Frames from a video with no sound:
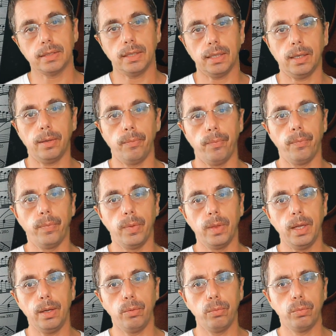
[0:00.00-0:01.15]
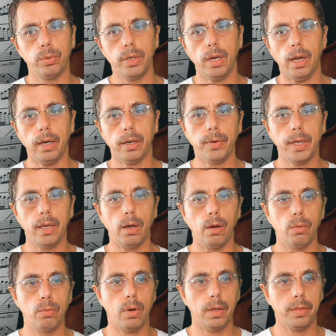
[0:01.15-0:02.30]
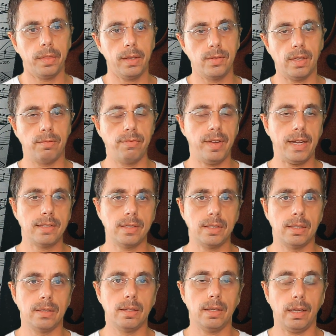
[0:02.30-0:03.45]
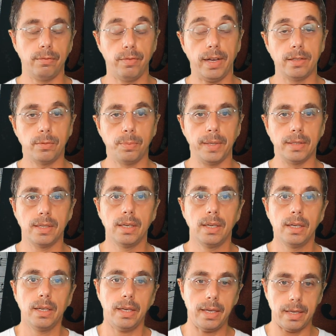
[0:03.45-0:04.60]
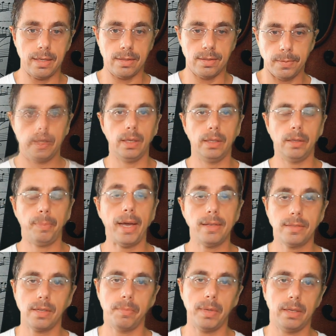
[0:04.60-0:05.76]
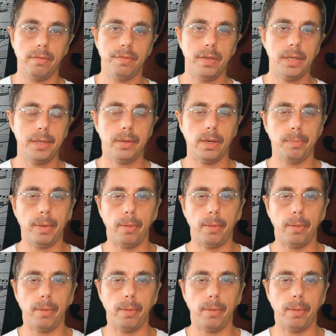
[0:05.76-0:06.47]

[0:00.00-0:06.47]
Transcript: they would not agree on what this advancement is. In the past, I made a video about